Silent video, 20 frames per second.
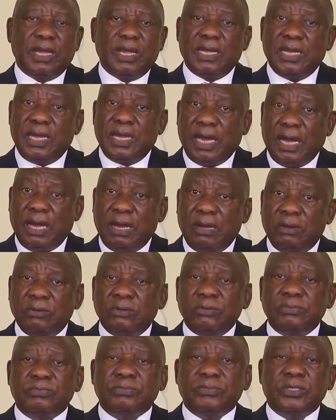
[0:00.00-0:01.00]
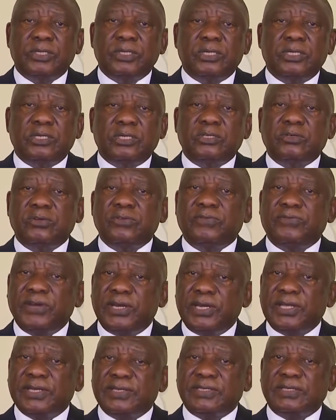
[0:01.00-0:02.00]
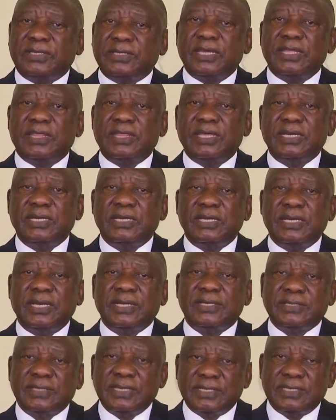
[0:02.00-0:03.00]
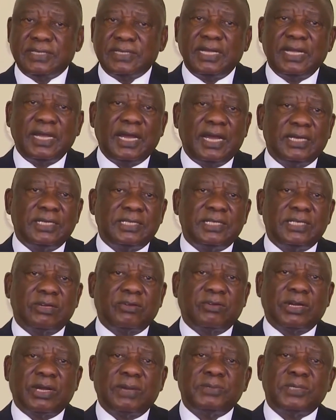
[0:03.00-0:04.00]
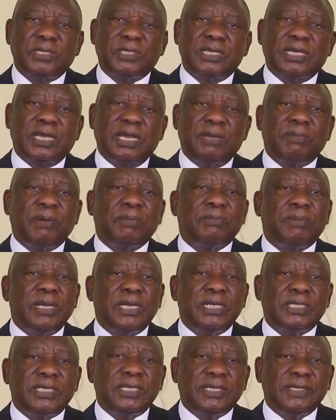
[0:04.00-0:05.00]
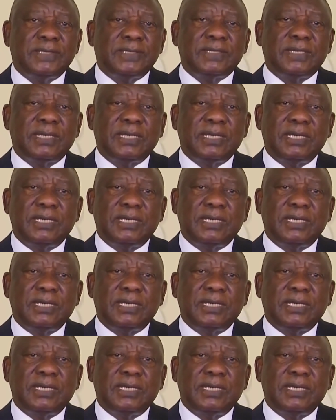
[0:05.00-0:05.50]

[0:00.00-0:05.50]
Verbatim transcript: and now, to further strengthen existing anti corruption capabilities,